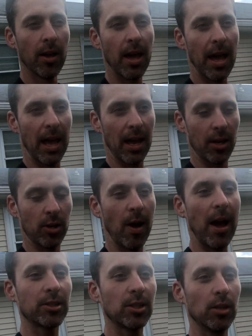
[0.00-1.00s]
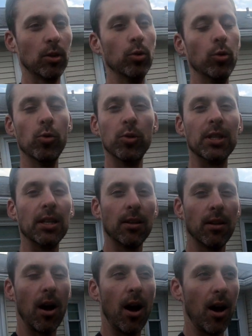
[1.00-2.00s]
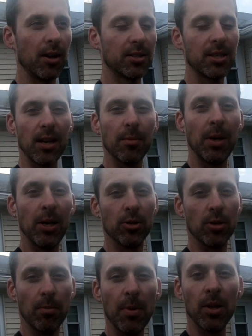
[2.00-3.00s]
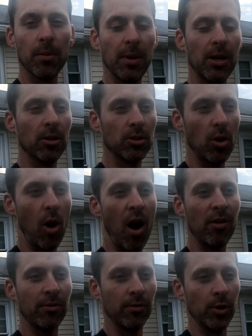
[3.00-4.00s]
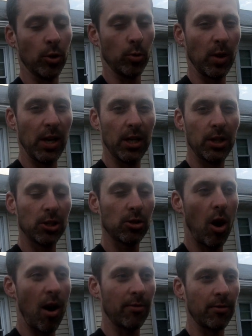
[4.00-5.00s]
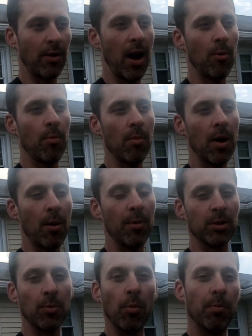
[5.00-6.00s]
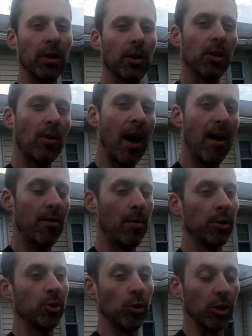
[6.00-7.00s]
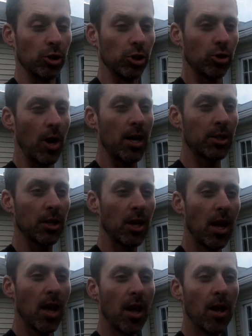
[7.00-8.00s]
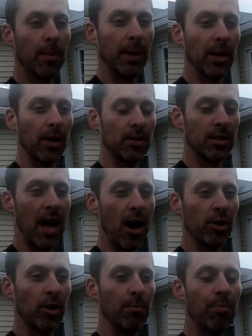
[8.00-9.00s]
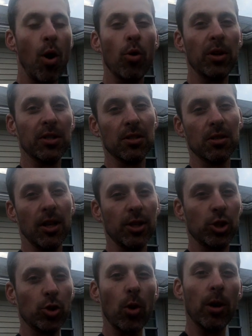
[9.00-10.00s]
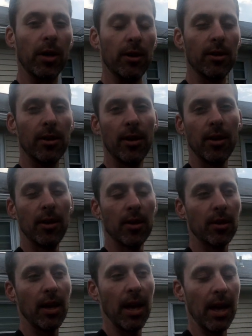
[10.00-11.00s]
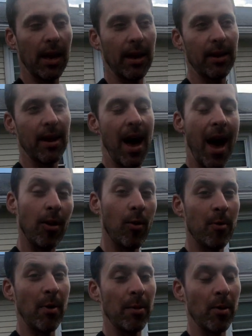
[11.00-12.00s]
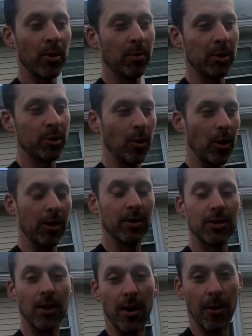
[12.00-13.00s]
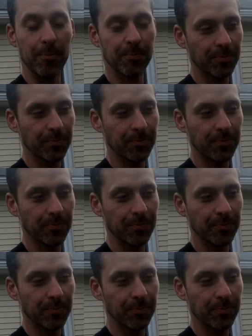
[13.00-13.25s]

and you actually lose centimeters or millimeters off of your reach, off of how much mobility you have, how much you can stretch, because now your bone is shortened. And I don't want my bone to be shortened, so